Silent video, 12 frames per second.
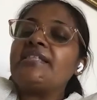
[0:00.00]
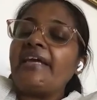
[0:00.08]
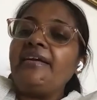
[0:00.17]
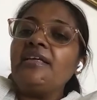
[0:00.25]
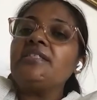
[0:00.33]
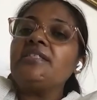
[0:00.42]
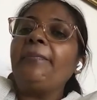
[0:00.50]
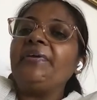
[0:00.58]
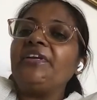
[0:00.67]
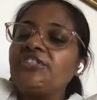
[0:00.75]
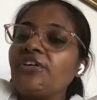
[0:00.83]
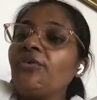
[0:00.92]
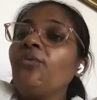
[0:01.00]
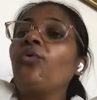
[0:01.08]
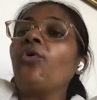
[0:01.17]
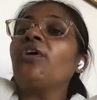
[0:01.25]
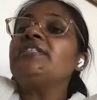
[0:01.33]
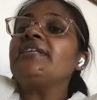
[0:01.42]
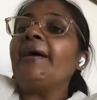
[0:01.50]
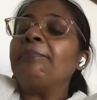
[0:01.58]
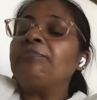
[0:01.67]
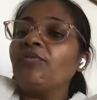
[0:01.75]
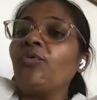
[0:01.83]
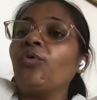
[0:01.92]
send us the picture on WhatsApp,
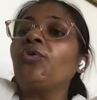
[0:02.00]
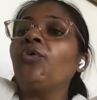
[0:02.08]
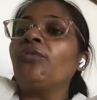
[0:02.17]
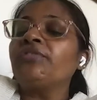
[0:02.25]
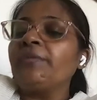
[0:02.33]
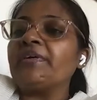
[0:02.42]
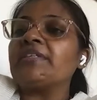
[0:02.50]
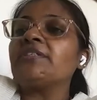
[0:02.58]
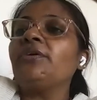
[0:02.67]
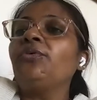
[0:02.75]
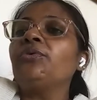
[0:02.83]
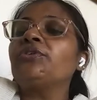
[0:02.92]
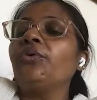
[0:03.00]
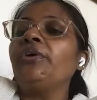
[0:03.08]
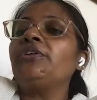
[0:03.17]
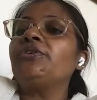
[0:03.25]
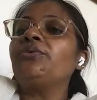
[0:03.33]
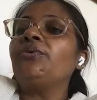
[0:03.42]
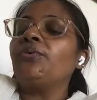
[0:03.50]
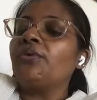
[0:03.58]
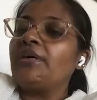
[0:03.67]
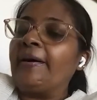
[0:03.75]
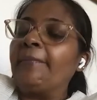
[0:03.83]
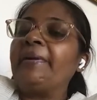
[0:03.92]
the photo of the person who's going to
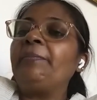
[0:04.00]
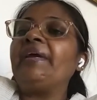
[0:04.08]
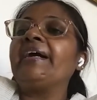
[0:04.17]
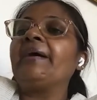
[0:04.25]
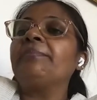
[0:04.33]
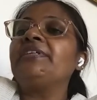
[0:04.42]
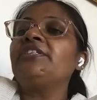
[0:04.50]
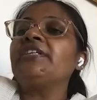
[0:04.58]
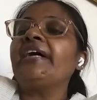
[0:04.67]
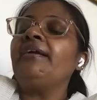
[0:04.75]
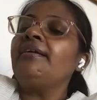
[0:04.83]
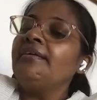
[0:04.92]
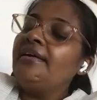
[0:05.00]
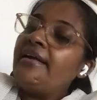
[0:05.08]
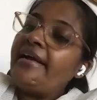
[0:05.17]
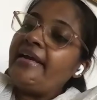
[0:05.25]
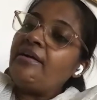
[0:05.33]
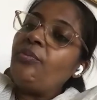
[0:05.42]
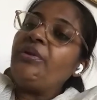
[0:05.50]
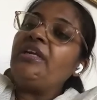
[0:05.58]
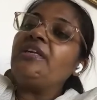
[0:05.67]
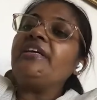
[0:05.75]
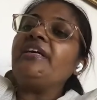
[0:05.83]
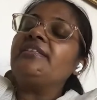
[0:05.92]
come and pick up the child. And we
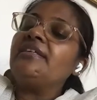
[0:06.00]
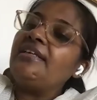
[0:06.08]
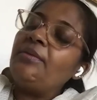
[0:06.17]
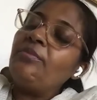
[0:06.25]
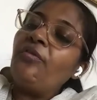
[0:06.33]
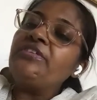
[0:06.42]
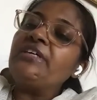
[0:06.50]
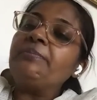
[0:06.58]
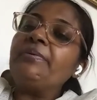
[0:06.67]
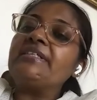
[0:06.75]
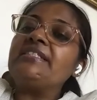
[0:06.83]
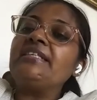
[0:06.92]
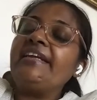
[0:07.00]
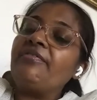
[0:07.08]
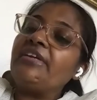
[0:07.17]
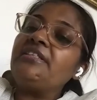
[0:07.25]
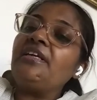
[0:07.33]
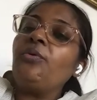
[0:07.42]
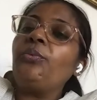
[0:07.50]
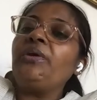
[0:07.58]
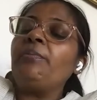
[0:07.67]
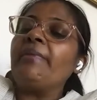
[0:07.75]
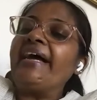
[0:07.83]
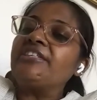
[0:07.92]
take the name of that person, everything,
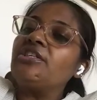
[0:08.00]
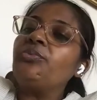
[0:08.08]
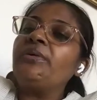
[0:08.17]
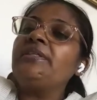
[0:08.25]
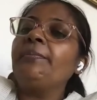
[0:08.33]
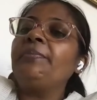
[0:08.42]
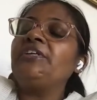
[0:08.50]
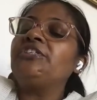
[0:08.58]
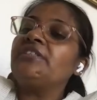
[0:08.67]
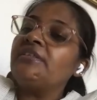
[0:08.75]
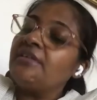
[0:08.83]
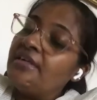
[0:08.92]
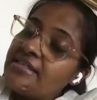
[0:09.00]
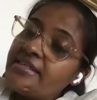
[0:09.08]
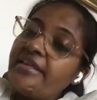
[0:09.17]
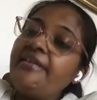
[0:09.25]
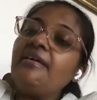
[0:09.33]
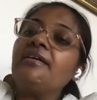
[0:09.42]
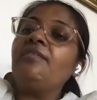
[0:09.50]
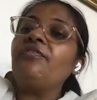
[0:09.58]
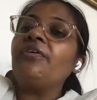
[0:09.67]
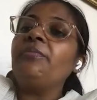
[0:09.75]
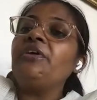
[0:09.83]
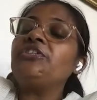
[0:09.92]
we match it with the picture, send a
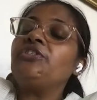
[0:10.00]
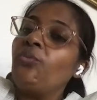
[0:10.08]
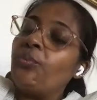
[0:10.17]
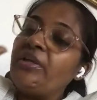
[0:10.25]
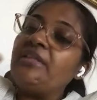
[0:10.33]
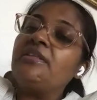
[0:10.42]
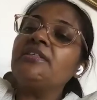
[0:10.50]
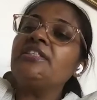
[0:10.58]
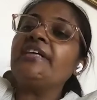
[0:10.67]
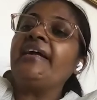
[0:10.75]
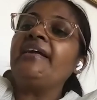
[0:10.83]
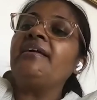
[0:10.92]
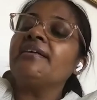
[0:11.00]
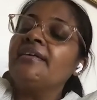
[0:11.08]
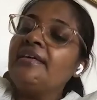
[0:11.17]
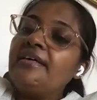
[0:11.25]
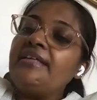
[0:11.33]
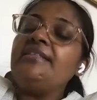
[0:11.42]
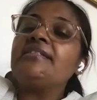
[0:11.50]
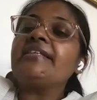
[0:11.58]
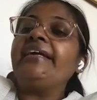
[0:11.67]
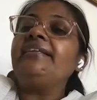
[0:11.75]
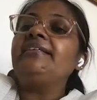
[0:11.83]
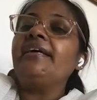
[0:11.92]
confirmation with the child
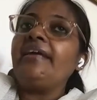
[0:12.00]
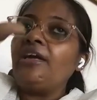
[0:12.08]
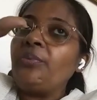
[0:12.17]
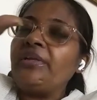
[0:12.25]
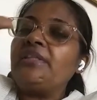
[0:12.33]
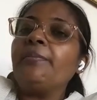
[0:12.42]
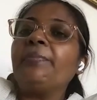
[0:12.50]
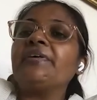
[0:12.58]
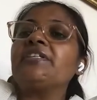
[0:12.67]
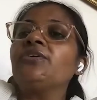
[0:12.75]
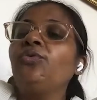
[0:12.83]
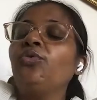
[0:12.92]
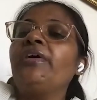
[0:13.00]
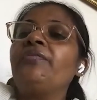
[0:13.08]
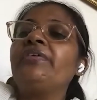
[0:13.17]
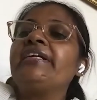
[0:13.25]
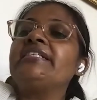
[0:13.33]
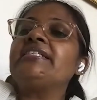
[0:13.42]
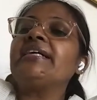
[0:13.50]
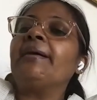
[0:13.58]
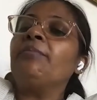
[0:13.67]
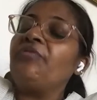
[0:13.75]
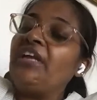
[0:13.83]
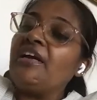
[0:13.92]
inside the gate with the person, whoever has
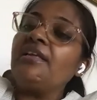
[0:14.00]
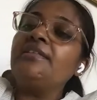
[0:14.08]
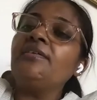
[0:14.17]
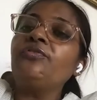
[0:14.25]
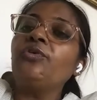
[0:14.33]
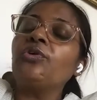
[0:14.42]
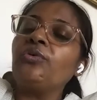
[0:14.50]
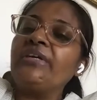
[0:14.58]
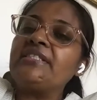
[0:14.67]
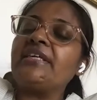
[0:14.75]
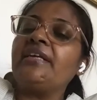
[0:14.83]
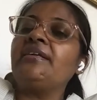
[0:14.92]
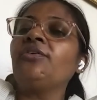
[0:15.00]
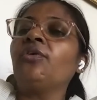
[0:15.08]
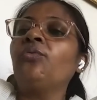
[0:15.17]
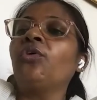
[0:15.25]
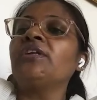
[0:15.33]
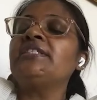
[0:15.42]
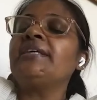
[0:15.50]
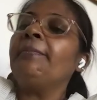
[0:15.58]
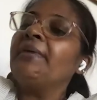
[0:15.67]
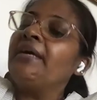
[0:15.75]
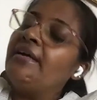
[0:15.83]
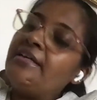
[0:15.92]
come. We click the photo and send it on
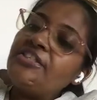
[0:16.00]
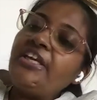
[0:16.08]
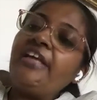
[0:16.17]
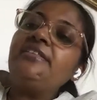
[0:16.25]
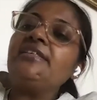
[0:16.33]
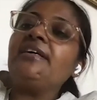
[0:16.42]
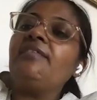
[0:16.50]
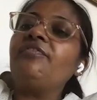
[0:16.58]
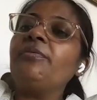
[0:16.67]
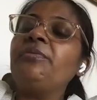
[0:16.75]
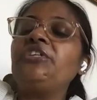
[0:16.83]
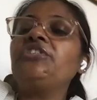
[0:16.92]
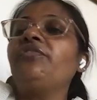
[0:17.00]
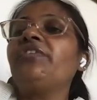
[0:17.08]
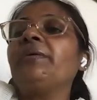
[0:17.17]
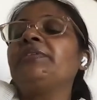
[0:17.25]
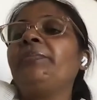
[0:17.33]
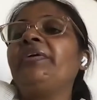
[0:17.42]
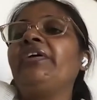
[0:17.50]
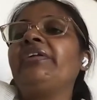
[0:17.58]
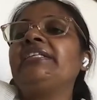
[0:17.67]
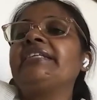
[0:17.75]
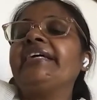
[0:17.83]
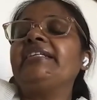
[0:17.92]
WhatsApp, take the confirmation from the
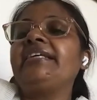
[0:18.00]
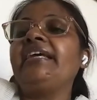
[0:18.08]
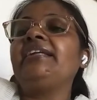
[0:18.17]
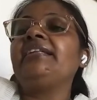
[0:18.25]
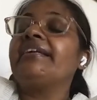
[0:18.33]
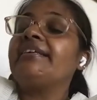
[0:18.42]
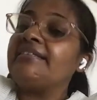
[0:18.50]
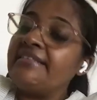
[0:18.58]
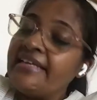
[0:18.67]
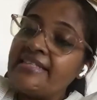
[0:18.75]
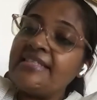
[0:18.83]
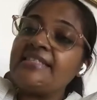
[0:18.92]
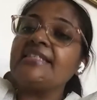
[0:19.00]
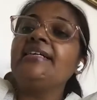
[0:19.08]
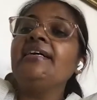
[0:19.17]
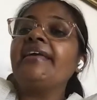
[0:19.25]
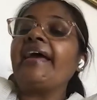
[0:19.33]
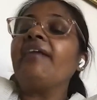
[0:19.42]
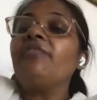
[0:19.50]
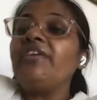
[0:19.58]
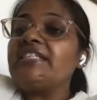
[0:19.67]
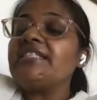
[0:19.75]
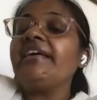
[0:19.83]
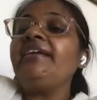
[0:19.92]
parent side saying that, yes, can
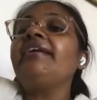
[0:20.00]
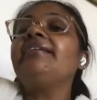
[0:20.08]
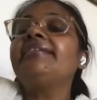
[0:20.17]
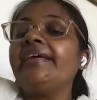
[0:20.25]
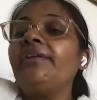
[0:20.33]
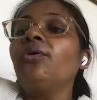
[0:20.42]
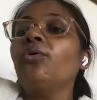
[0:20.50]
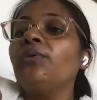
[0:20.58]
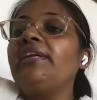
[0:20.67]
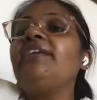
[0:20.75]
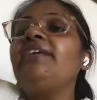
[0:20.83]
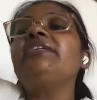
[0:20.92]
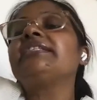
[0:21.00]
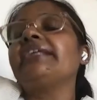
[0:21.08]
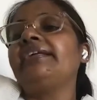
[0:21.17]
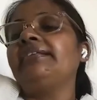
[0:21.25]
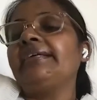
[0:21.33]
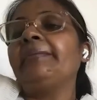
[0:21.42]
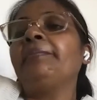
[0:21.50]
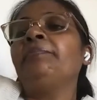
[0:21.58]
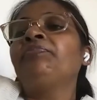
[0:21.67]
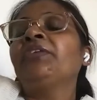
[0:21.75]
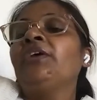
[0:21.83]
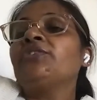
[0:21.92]
we send? And then only we send them.
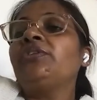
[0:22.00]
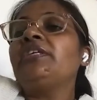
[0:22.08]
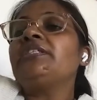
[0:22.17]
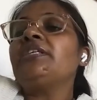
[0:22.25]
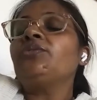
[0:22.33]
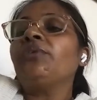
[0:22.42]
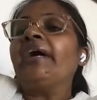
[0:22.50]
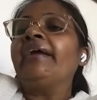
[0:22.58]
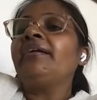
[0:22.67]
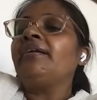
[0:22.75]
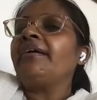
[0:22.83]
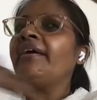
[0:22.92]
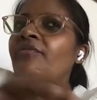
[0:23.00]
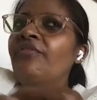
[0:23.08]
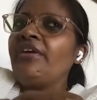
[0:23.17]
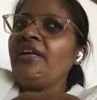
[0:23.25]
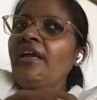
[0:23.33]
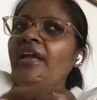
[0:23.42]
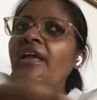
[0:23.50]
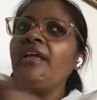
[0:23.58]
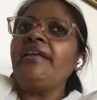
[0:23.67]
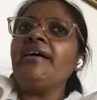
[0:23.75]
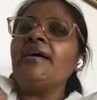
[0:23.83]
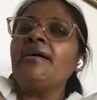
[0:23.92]
So this is, and every
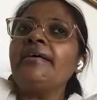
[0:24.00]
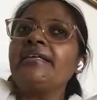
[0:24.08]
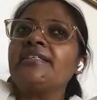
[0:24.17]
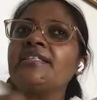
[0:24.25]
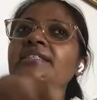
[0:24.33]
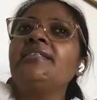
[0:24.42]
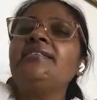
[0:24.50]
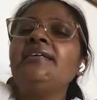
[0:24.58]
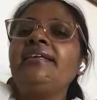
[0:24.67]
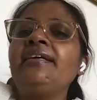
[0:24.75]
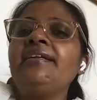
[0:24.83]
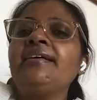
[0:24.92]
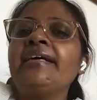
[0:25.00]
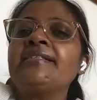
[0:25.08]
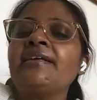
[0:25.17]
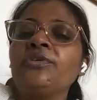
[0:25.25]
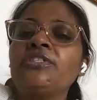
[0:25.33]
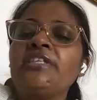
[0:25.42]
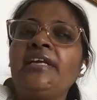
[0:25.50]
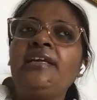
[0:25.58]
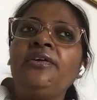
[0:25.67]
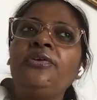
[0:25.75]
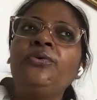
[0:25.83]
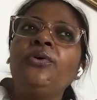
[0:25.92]
area, external area, as I was
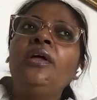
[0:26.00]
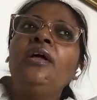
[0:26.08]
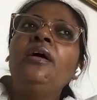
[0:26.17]
telling you,